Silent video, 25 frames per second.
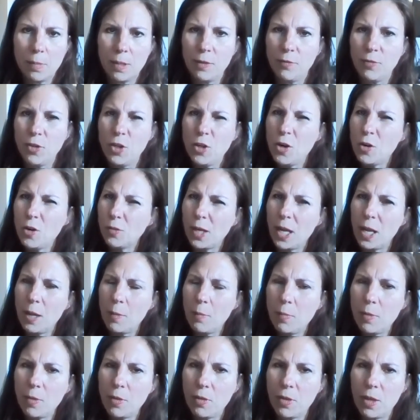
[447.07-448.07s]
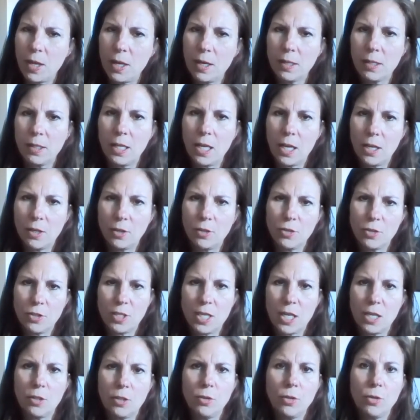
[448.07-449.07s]
but if you don't empathetically
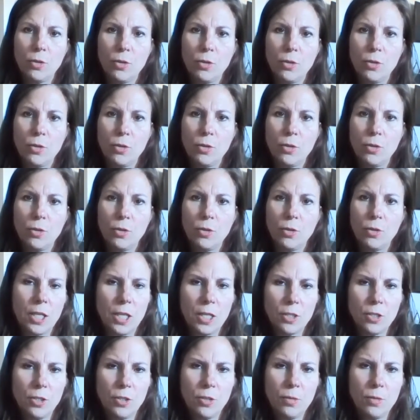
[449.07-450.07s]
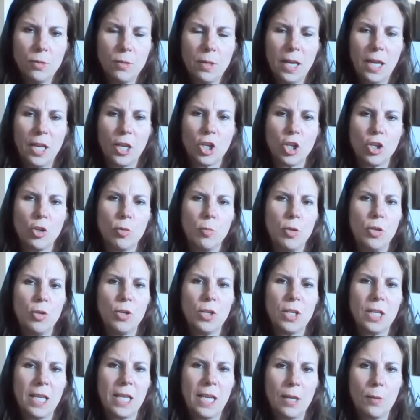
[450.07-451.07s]
understand who you're talking to and
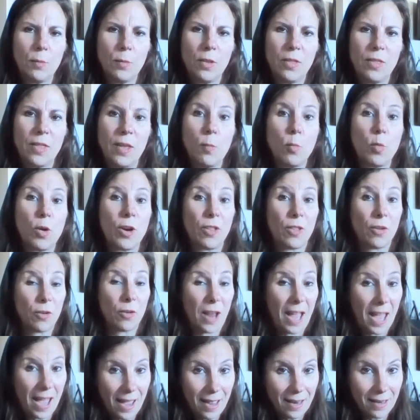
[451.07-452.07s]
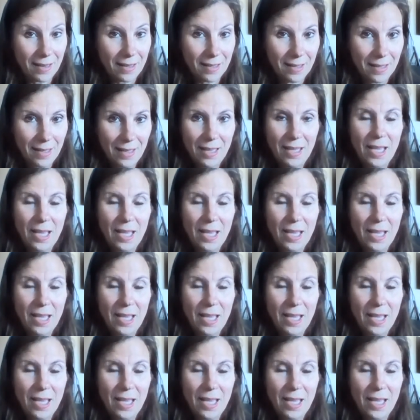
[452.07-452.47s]
communicate with them where they're at